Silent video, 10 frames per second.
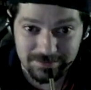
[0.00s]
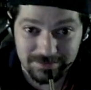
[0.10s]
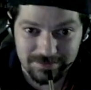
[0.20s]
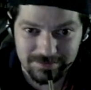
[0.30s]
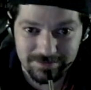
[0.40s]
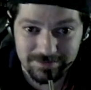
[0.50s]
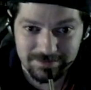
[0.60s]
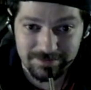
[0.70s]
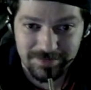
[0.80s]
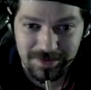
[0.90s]

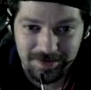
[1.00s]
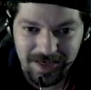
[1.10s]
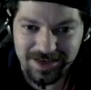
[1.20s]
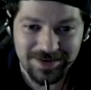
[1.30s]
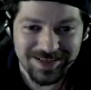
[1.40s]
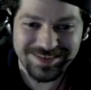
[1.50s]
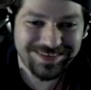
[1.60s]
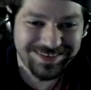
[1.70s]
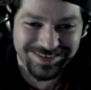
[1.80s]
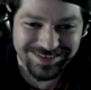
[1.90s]
Anyway,
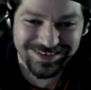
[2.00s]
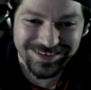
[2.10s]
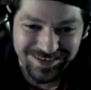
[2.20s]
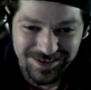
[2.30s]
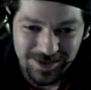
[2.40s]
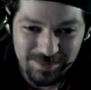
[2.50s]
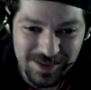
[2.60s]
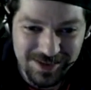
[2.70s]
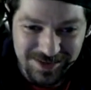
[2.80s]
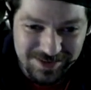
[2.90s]
besides, nevertheless.
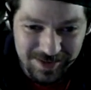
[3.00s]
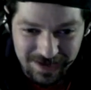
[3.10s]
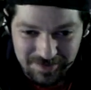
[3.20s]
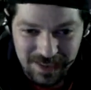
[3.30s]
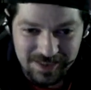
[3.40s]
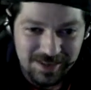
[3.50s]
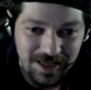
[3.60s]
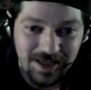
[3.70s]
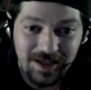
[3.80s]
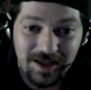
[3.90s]
Thank you for
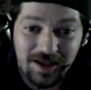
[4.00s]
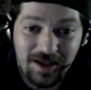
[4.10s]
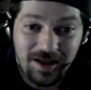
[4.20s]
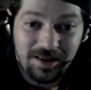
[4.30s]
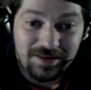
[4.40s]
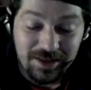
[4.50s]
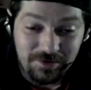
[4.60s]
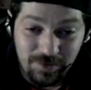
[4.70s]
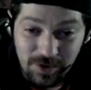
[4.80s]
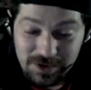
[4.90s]
watching, my good
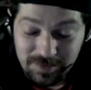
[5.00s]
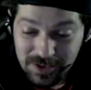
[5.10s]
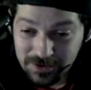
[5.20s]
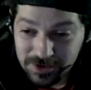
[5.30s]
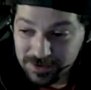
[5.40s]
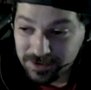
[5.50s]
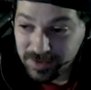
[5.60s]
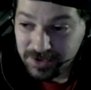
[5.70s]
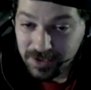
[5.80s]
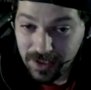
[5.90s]
YouTubers.
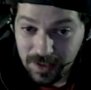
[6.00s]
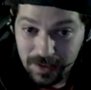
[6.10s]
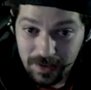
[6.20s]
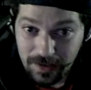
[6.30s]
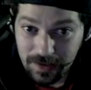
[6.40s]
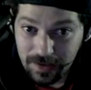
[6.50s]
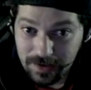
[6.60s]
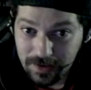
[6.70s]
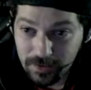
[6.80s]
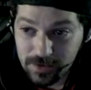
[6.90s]
That was
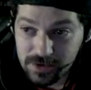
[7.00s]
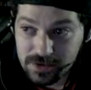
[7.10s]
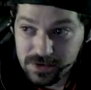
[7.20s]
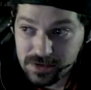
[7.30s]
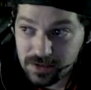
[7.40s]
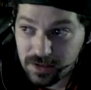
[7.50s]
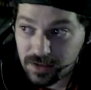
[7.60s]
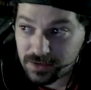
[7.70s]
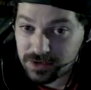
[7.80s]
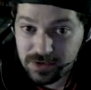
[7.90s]
just an update on
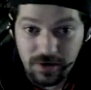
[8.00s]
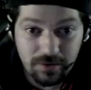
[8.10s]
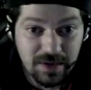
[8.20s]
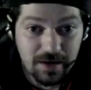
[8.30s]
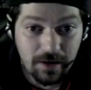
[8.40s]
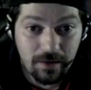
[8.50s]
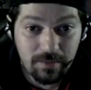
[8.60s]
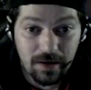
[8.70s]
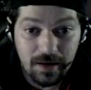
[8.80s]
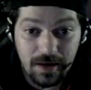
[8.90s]
my E-Cig
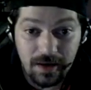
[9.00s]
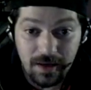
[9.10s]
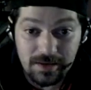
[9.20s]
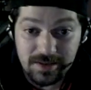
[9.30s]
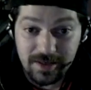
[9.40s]
experiences.